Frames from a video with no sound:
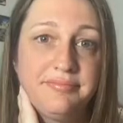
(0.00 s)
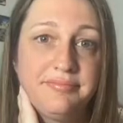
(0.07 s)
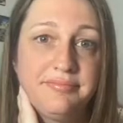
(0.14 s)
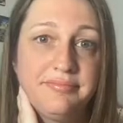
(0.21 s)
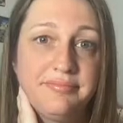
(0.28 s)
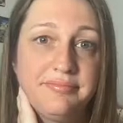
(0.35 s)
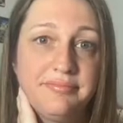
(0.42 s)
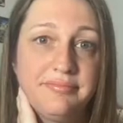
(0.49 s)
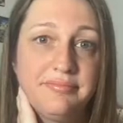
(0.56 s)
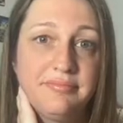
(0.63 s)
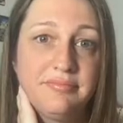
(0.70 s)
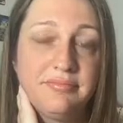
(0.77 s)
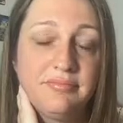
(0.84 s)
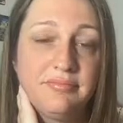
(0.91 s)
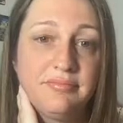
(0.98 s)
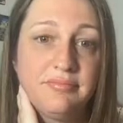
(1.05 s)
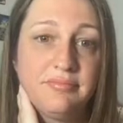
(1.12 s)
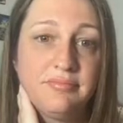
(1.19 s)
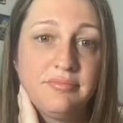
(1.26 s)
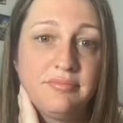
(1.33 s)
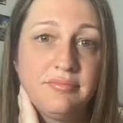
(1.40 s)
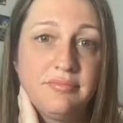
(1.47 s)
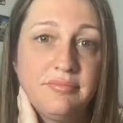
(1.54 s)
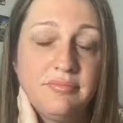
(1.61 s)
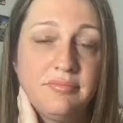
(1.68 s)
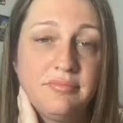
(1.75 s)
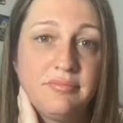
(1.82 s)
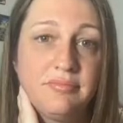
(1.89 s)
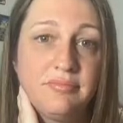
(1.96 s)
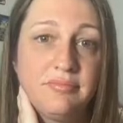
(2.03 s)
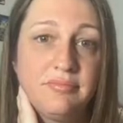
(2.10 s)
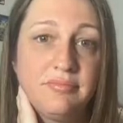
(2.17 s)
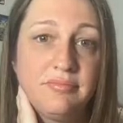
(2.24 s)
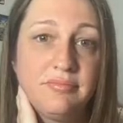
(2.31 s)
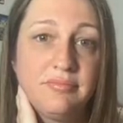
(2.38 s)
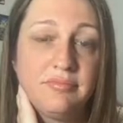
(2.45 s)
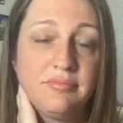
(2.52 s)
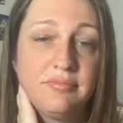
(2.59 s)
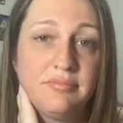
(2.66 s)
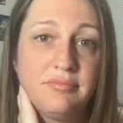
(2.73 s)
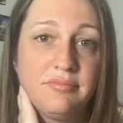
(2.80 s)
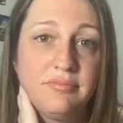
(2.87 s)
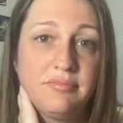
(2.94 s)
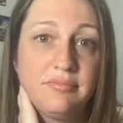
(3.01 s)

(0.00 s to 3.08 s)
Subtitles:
(not speaking)